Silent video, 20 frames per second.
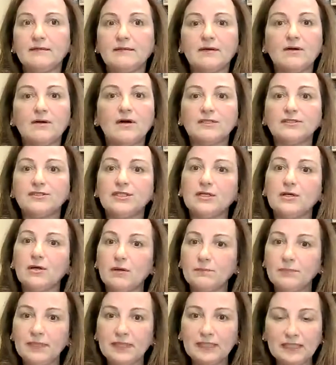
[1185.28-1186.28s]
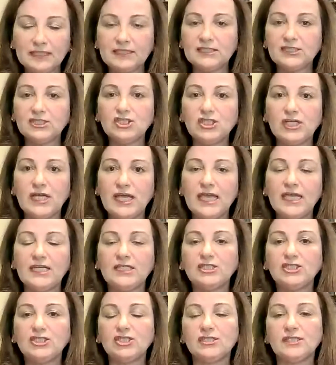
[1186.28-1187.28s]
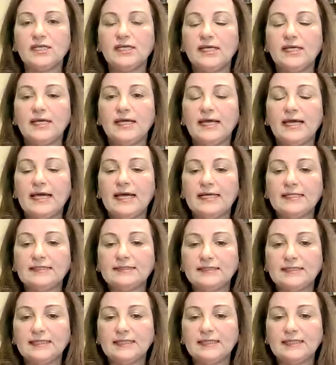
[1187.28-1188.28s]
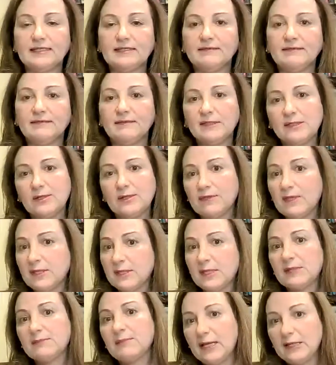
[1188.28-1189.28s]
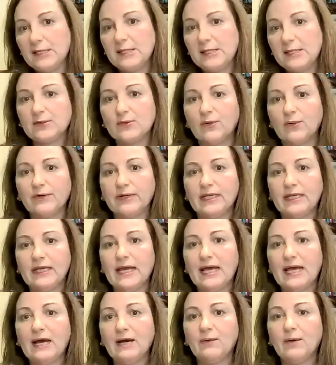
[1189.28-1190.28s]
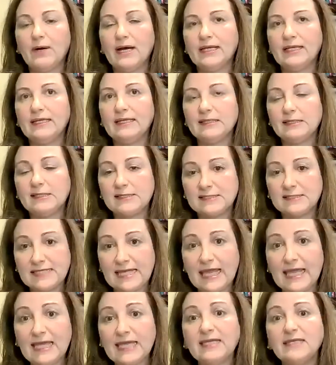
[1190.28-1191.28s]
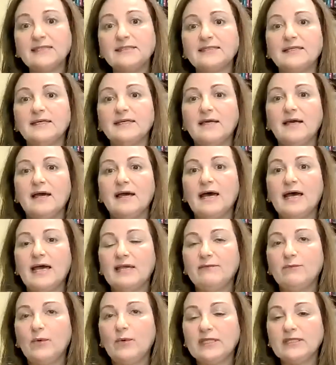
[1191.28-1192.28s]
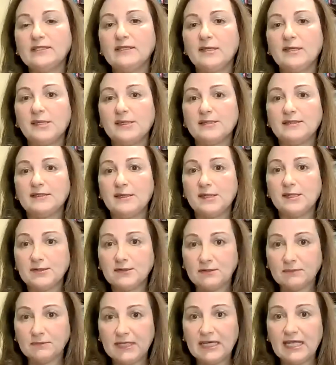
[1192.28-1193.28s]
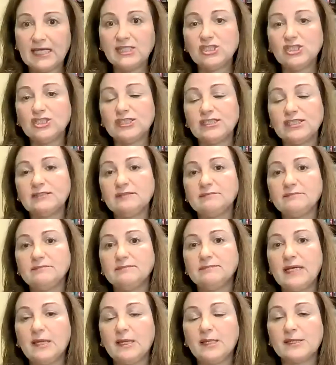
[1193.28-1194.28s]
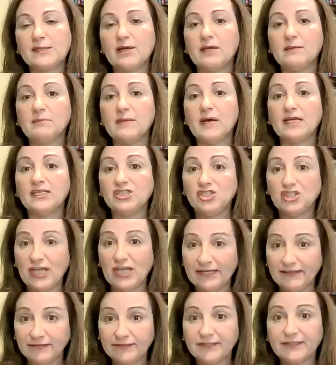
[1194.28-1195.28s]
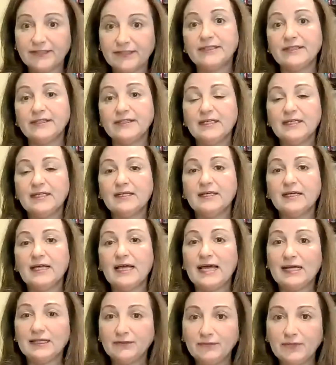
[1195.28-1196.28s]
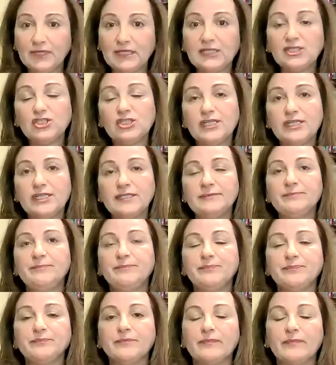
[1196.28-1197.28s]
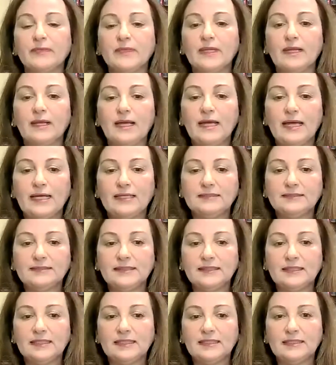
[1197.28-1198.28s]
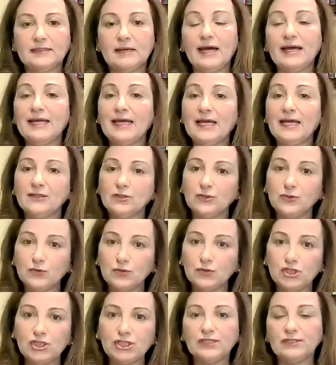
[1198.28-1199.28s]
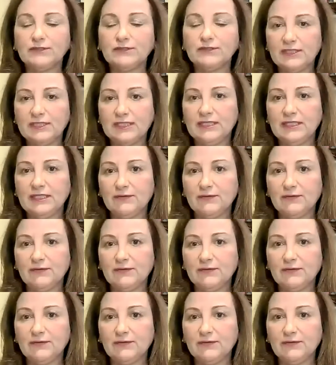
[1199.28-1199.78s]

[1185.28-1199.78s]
The country completely changed. And so this is my story, how I stayed. I witnessed discrimination based on my gender and religion. And I had 2 children in